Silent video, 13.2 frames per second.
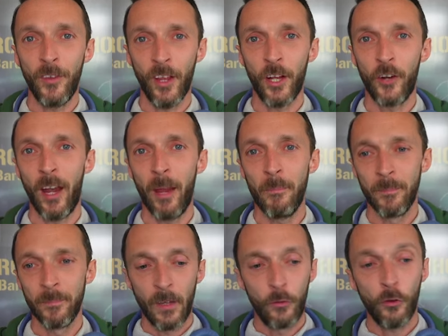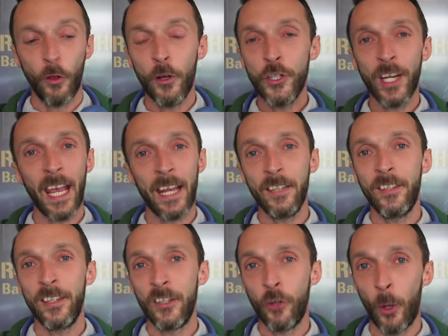de la creme. So as long as you're getting
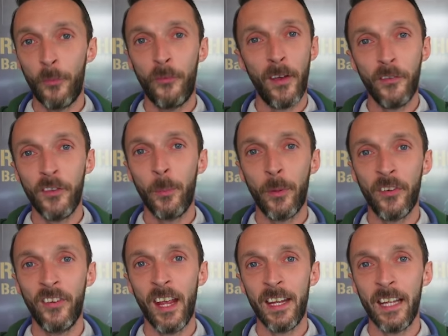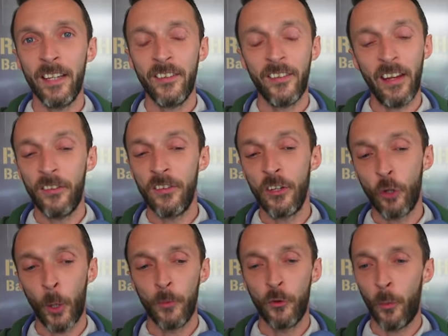into the top 50% in season, the
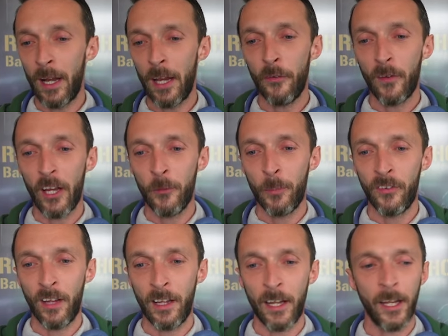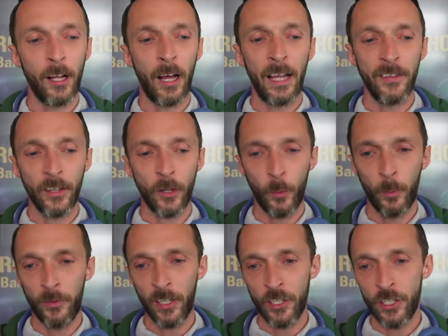top 25% in the classic
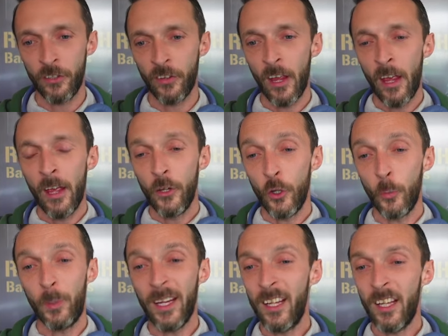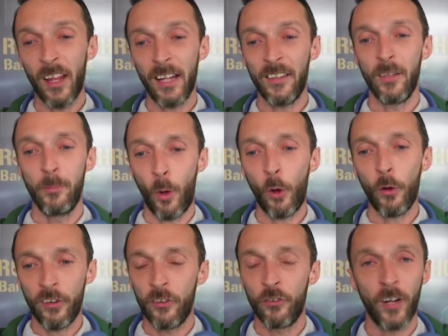competitions, you'll be collecting
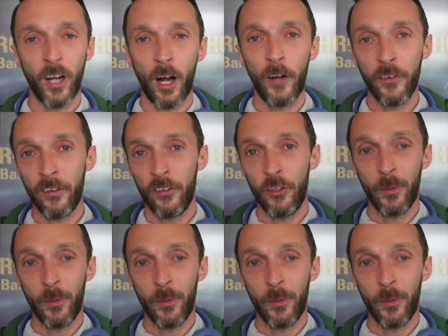boxes regardless.